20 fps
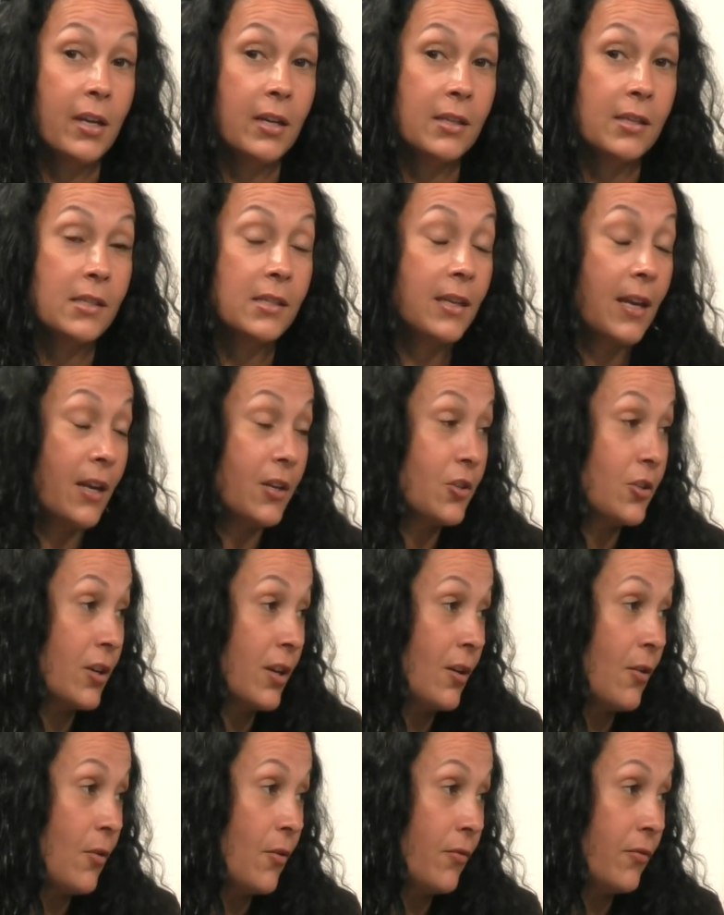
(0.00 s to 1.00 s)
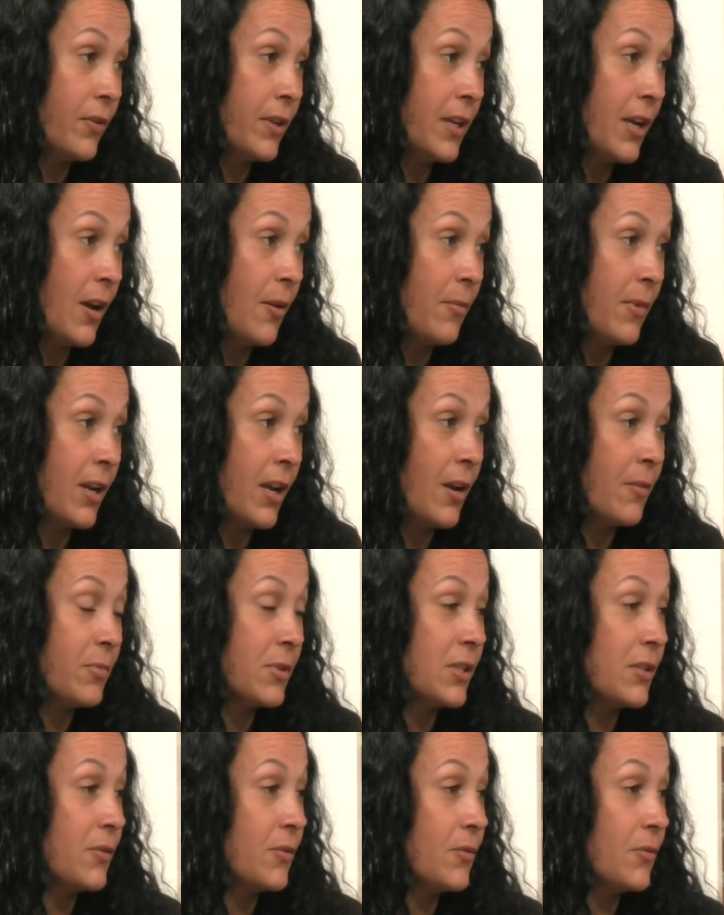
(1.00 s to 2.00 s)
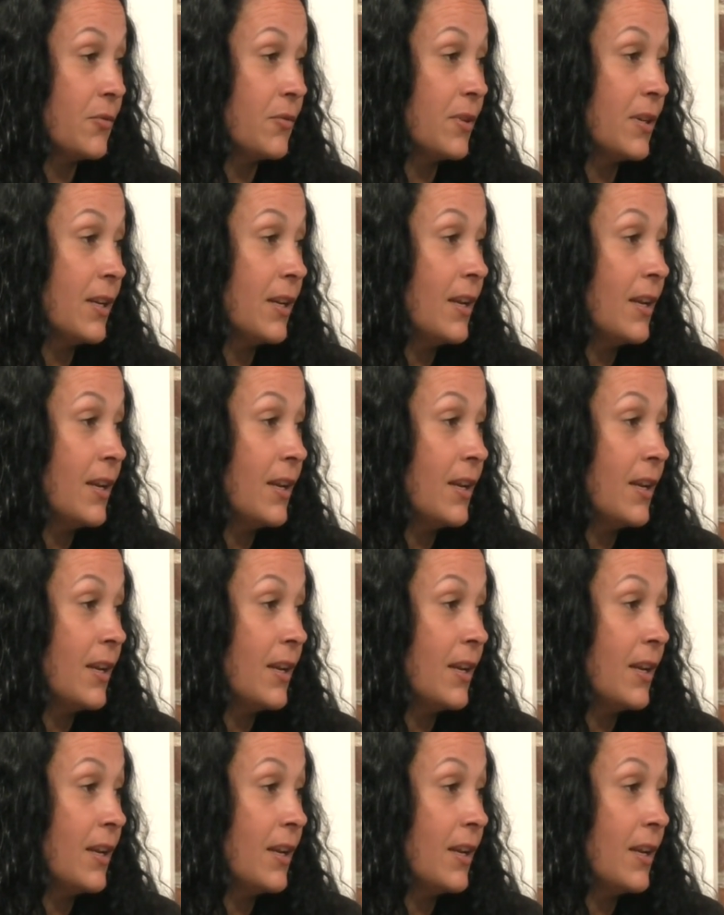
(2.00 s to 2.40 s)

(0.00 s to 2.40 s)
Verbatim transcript: and sketching, hopefully coming up soon.